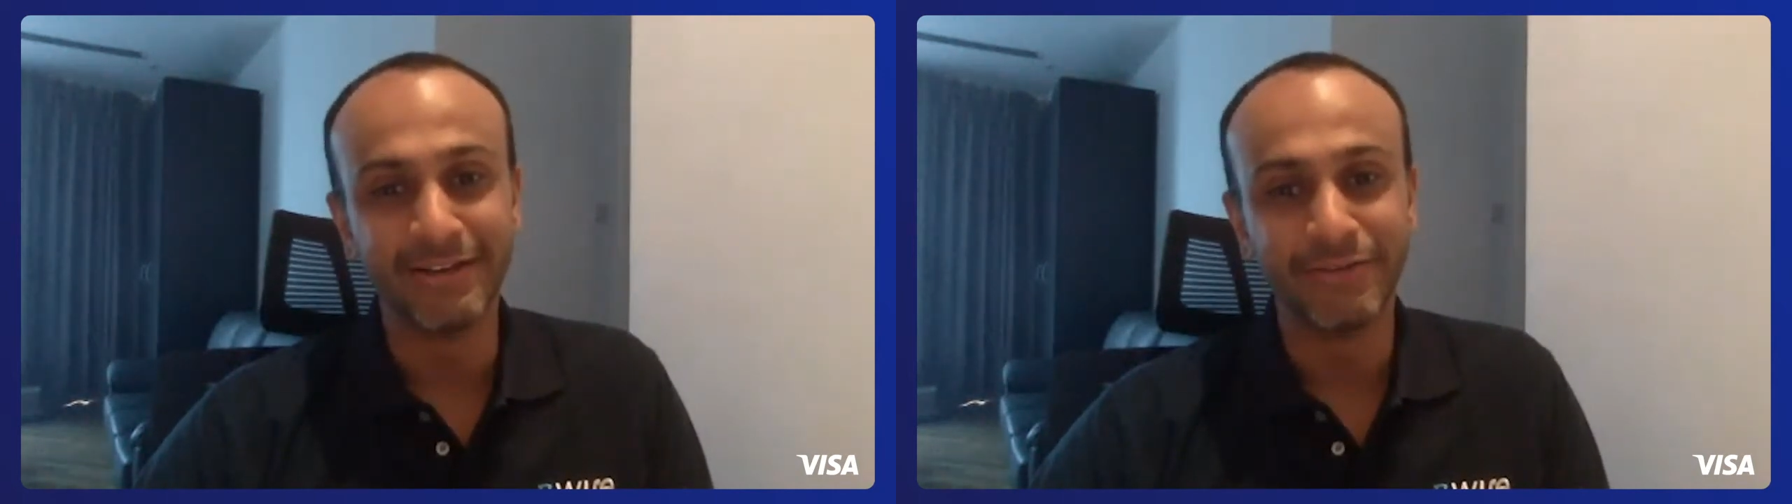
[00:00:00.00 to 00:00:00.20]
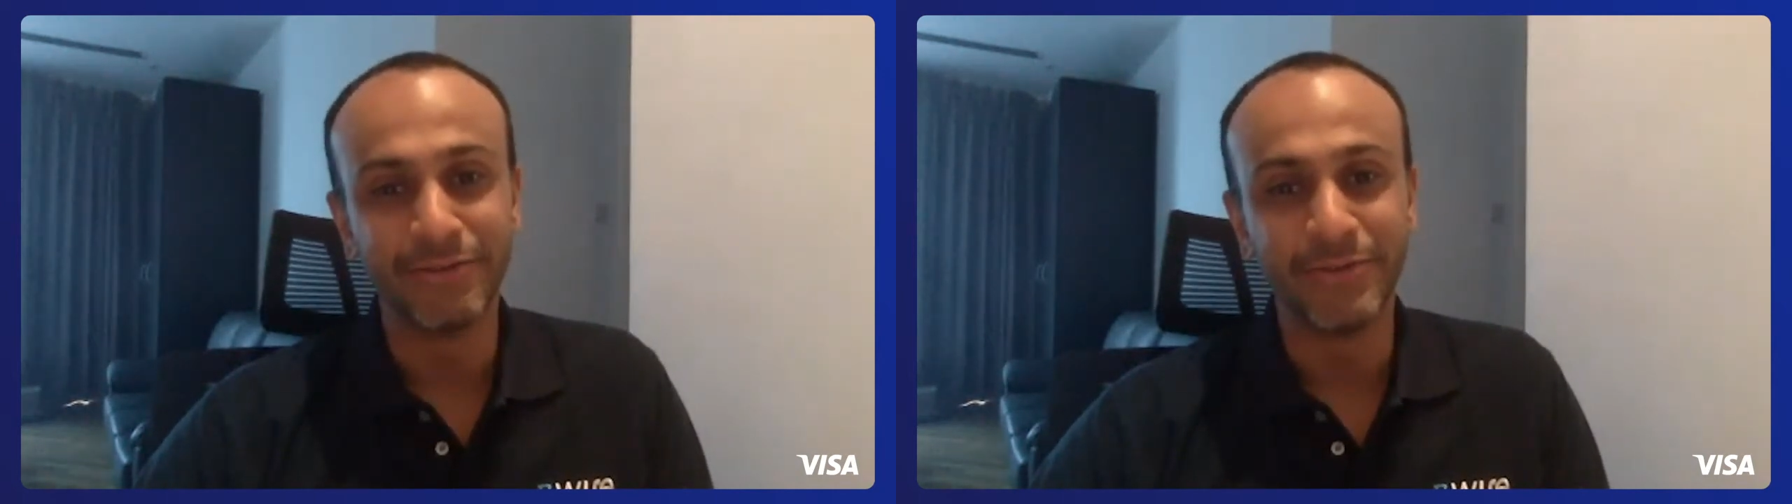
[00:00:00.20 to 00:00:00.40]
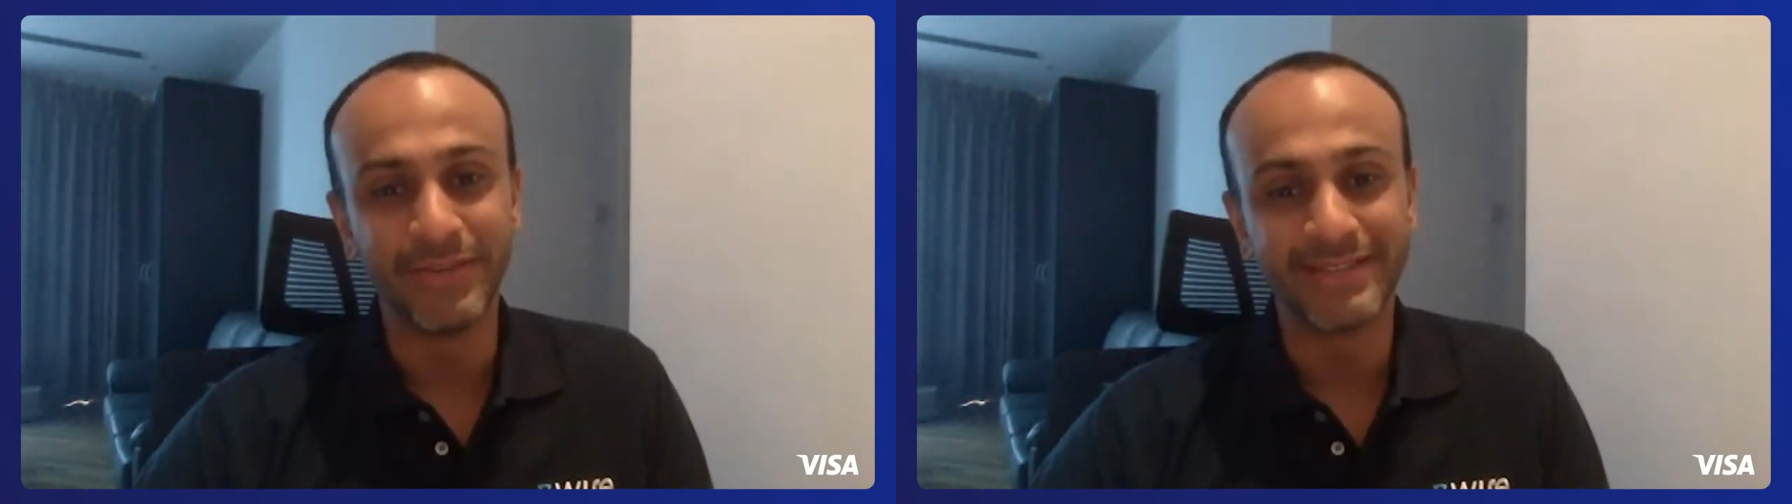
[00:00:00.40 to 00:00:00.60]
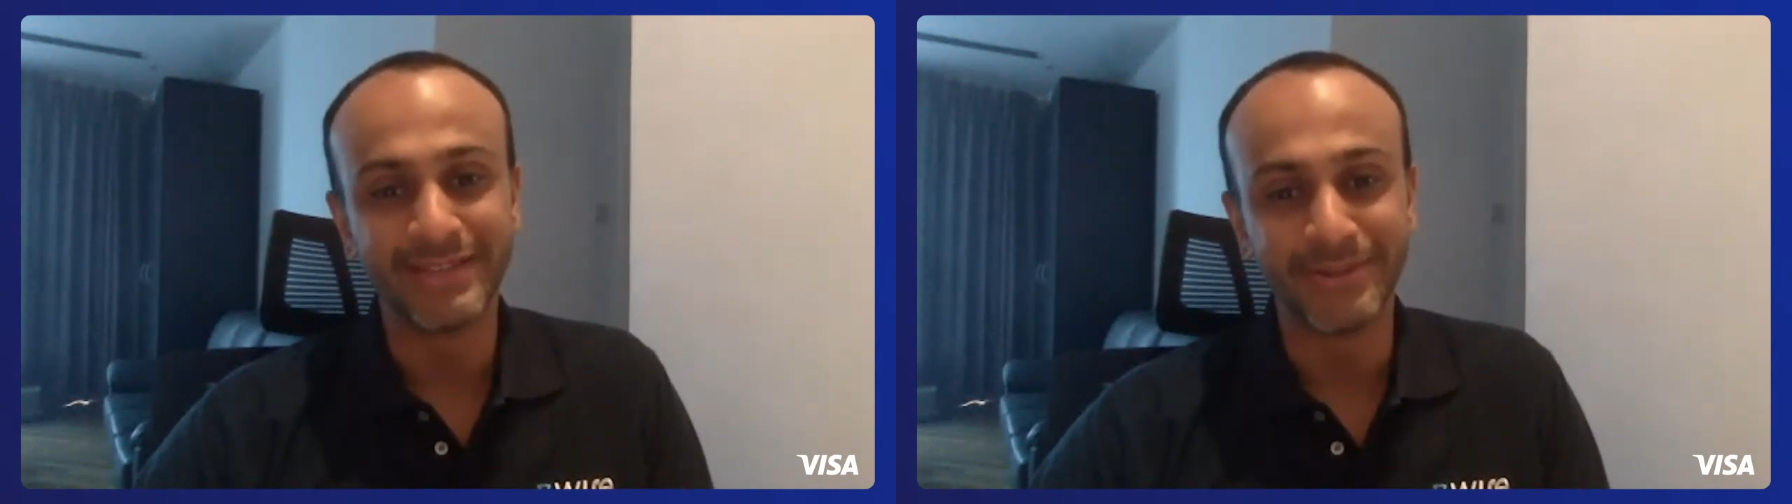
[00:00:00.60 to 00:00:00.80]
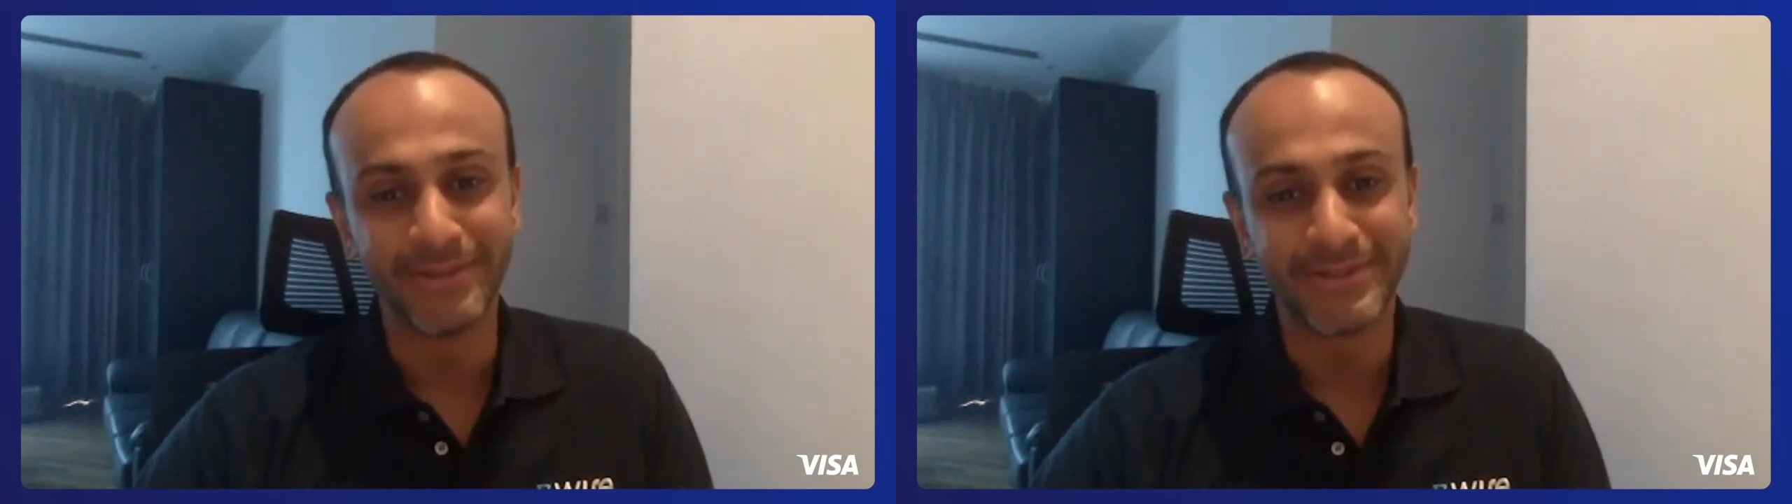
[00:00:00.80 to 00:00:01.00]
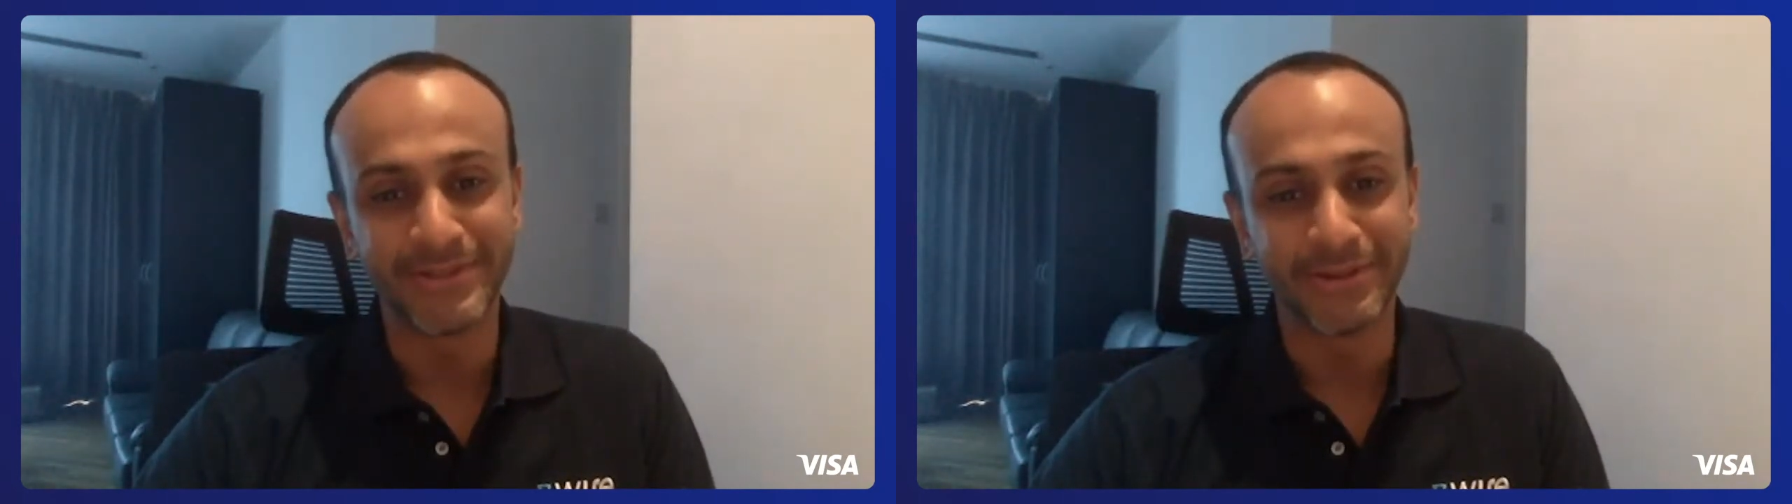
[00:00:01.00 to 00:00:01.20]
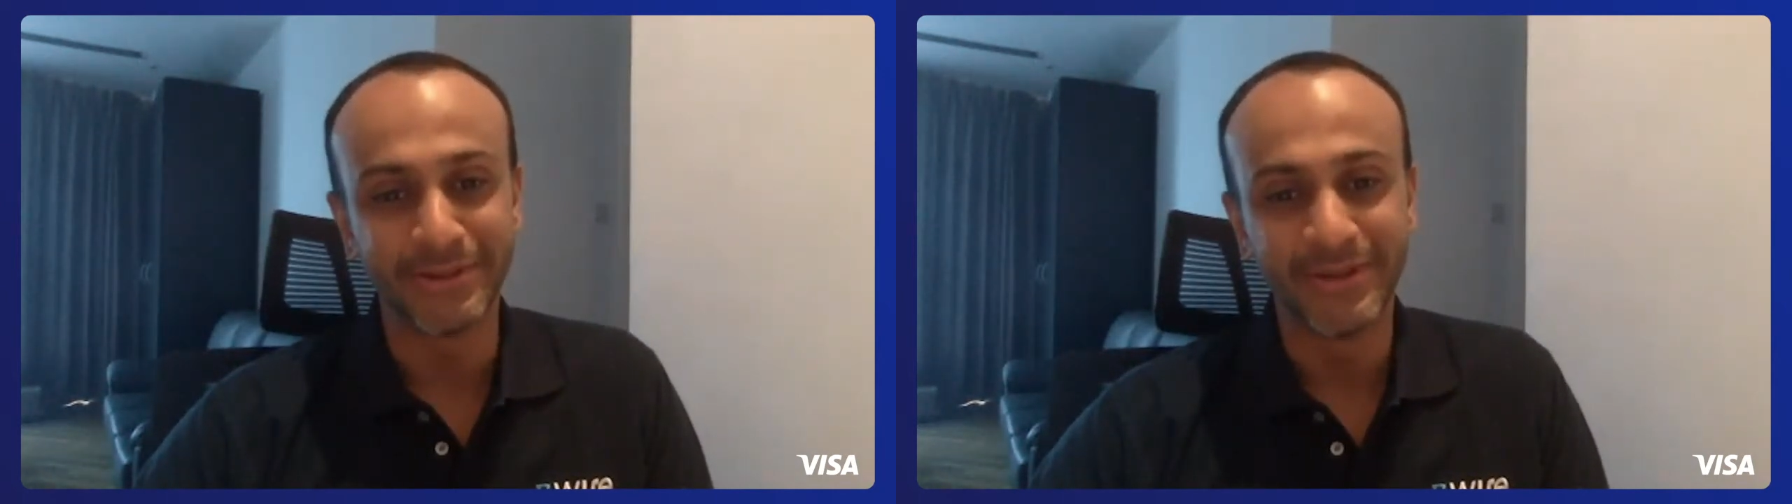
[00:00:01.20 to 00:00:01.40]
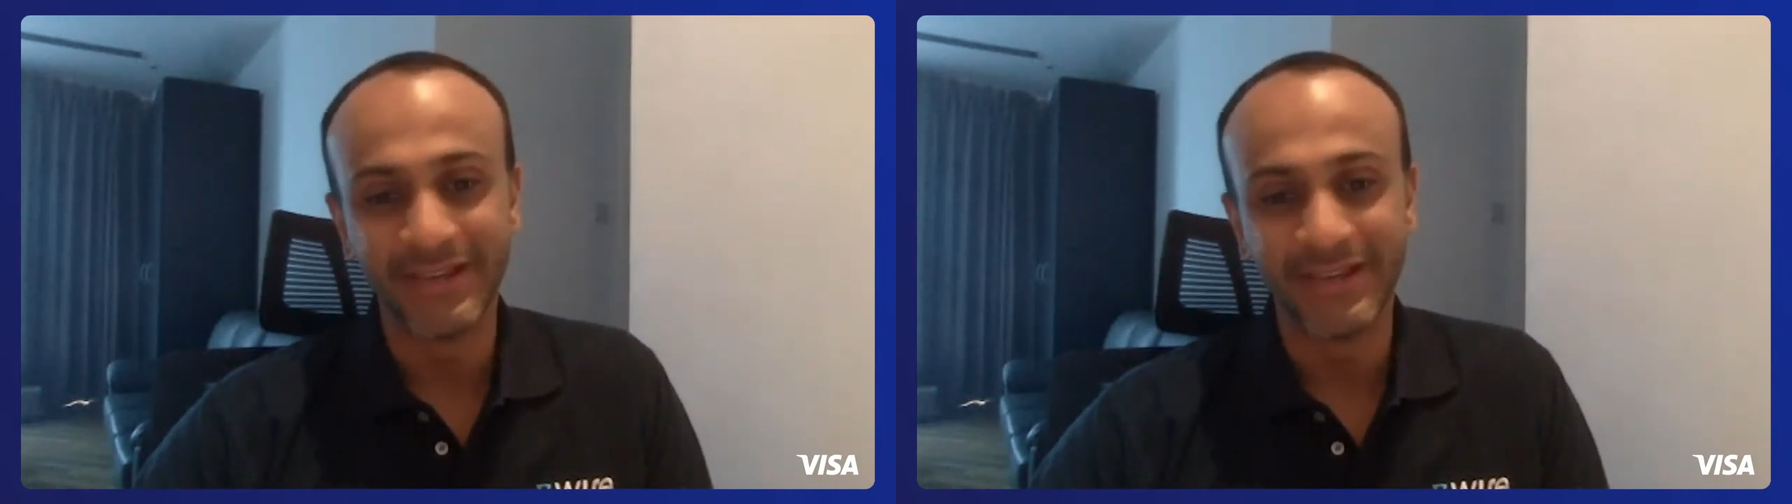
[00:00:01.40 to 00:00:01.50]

a few weeks ago. So